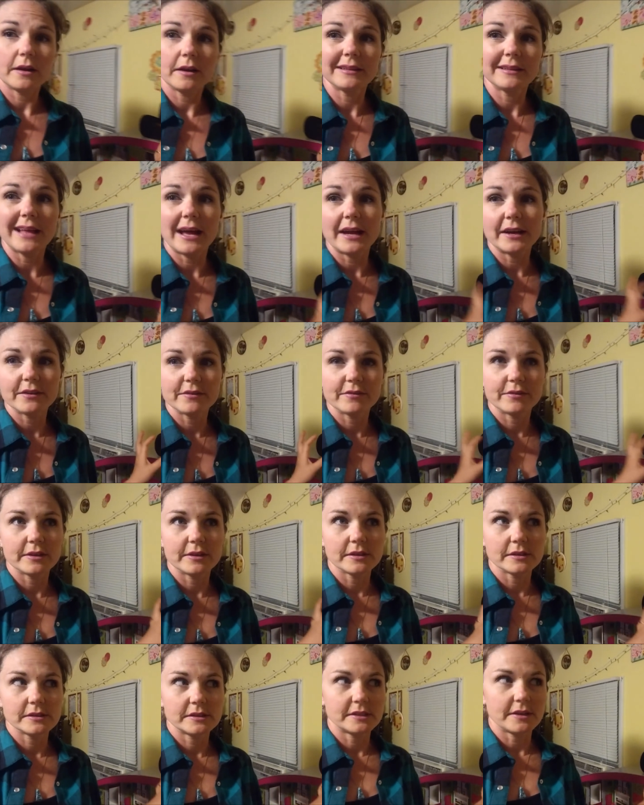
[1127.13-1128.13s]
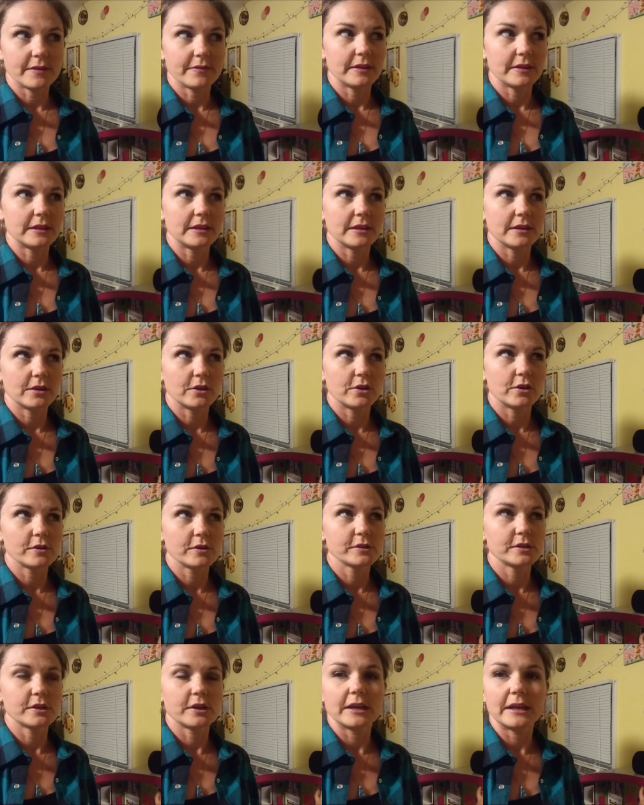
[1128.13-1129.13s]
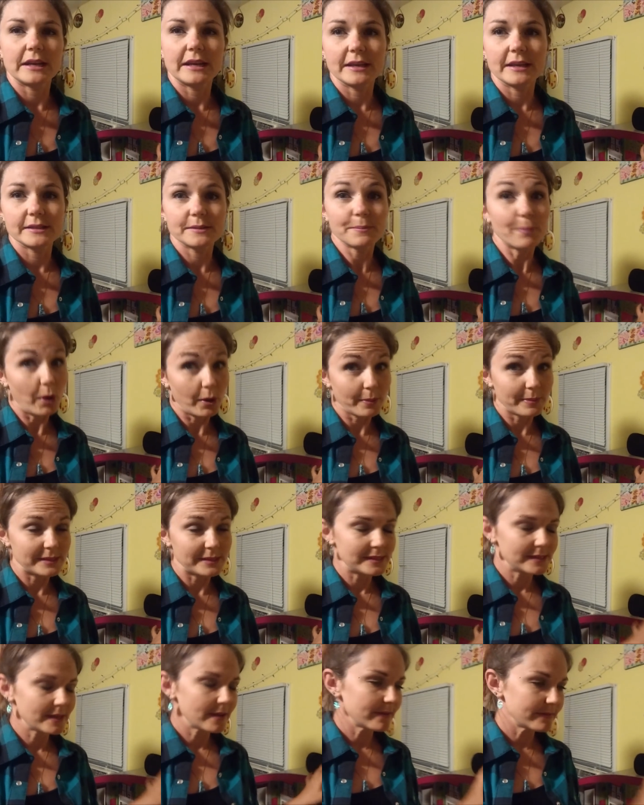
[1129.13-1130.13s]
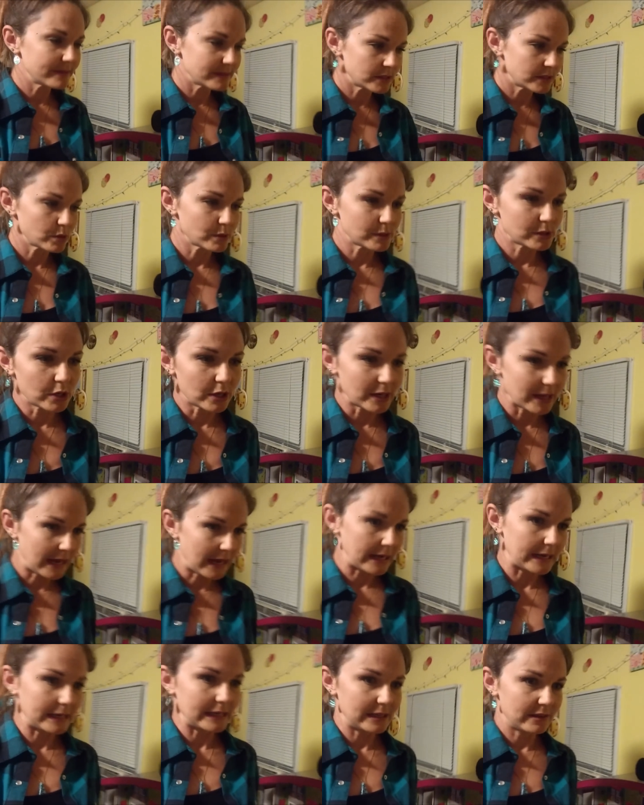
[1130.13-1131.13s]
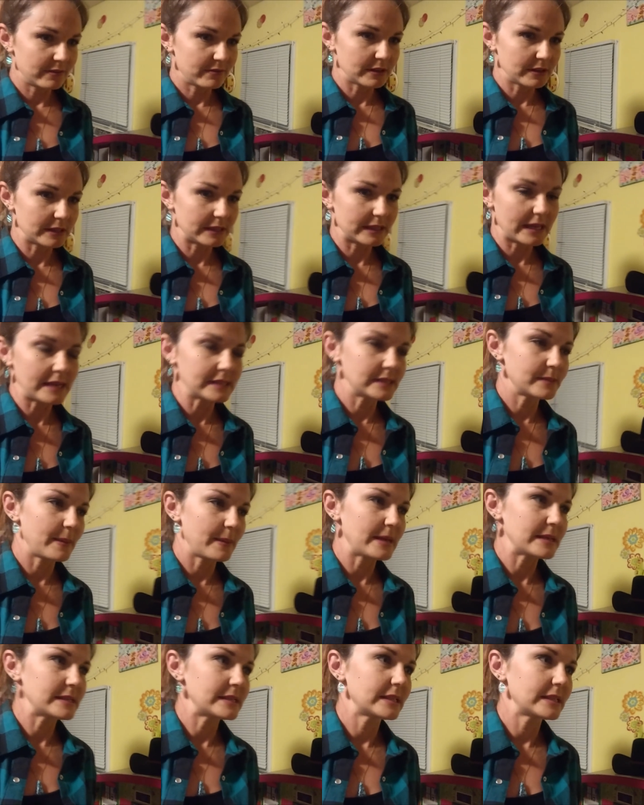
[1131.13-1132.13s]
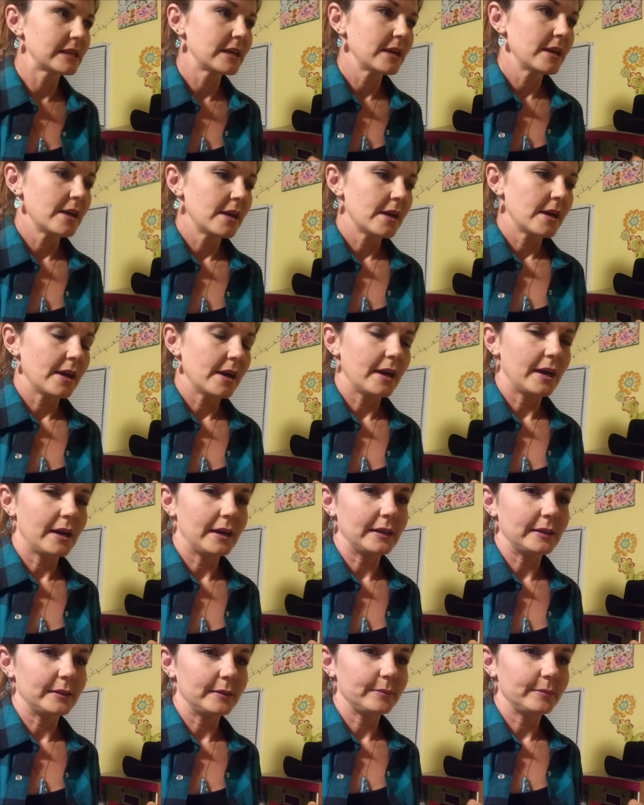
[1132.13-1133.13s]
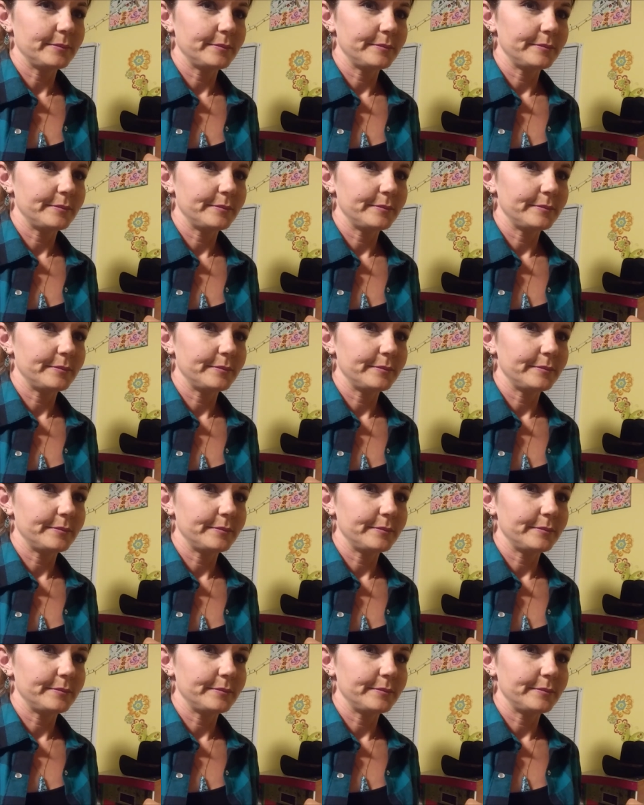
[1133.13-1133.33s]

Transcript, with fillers: a lot of the stuff that the girls are getting is Barbie stuff, so it's going to kind of need to fill in that space. I